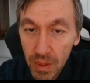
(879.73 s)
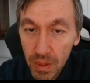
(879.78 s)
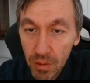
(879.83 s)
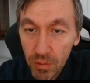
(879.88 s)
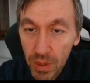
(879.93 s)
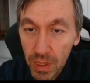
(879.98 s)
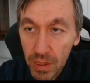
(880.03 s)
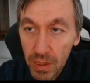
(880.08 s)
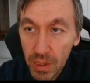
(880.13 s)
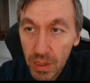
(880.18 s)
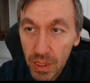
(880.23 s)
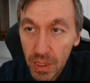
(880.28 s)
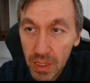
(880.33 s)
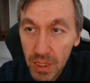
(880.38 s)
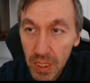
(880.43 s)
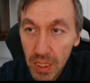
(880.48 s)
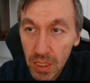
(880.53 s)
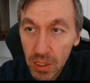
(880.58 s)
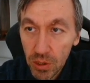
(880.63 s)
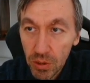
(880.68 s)
Right, he
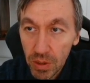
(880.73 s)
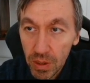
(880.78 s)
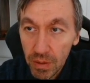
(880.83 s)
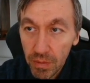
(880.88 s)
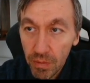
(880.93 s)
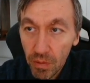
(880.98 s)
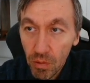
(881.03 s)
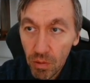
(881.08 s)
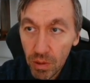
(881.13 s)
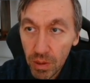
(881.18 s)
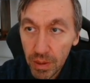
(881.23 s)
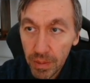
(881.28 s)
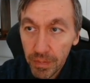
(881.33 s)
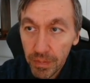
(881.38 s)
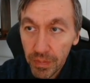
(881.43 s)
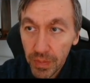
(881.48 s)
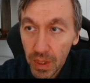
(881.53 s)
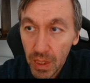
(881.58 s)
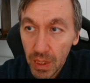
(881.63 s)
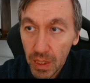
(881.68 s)
takes on e4,
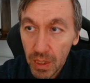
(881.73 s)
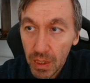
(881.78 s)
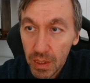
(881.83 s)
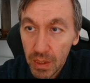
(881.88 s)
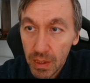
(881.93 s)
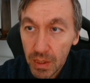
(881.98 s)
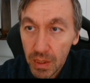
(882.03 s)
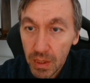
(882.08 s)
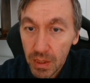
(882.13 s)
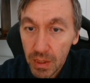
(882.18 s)
and